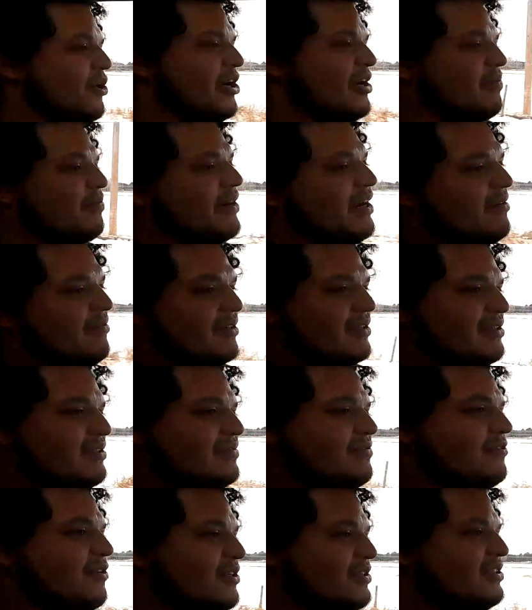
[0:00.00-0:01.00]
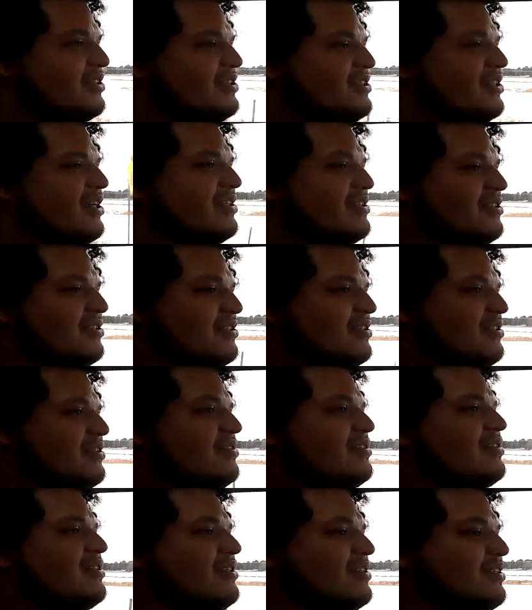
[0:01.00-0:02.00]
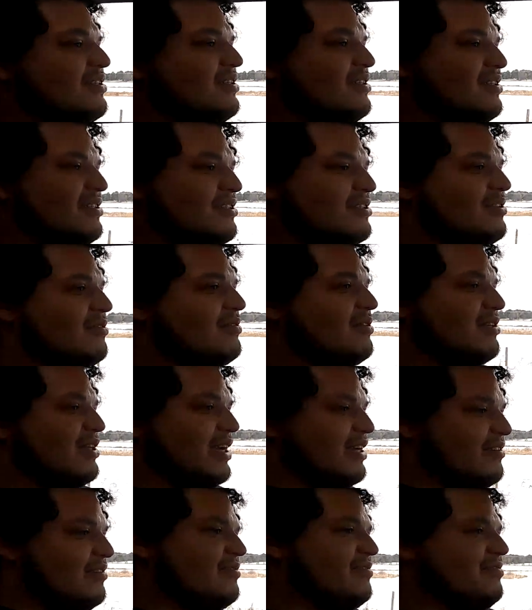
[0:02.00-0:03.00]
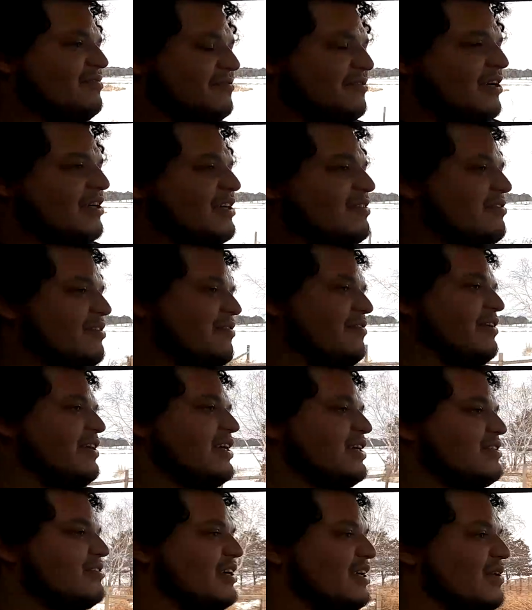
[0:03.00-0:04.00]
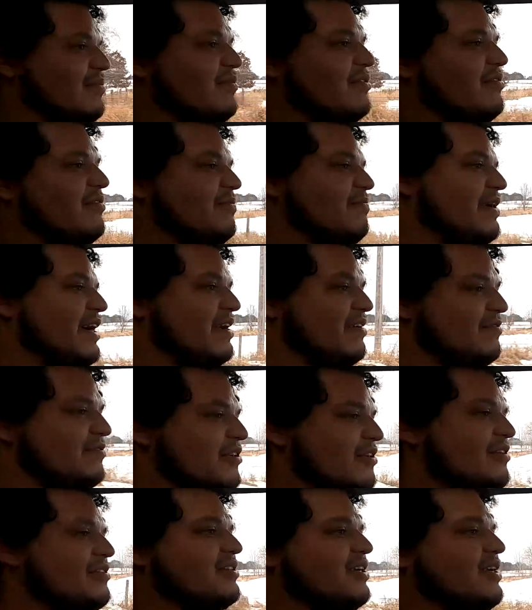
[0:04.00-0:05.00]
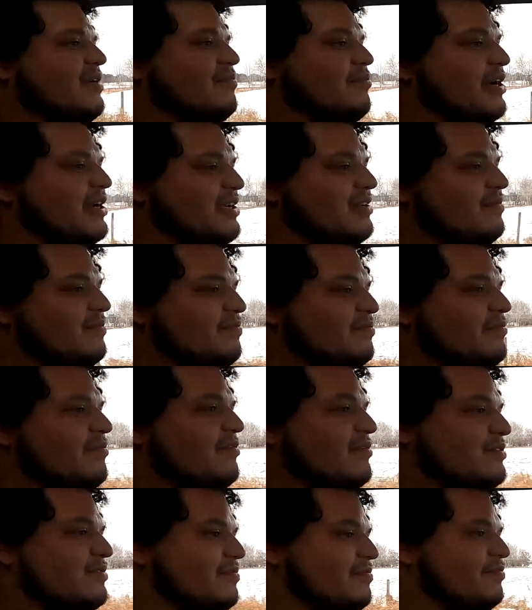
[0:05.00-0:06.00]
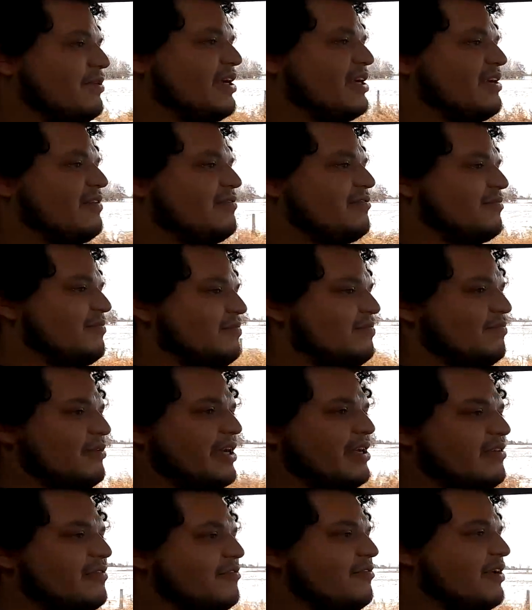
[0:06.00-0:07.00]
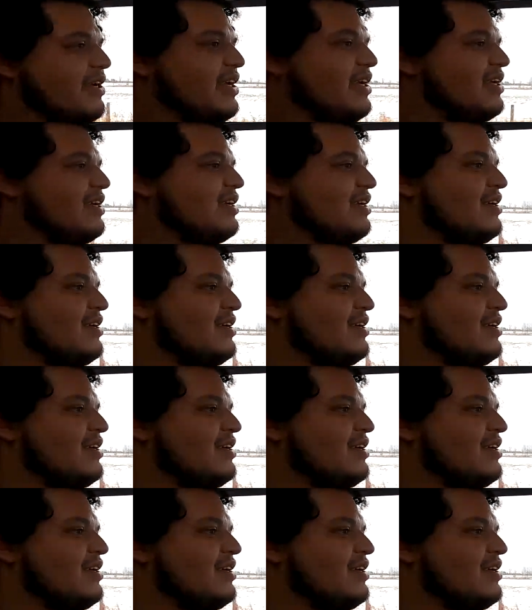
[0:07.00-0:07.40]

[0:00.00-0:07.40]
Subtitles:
Parking brake was frozen shut too. So we were like, move it, trying to move it back and forth, trying to break it free.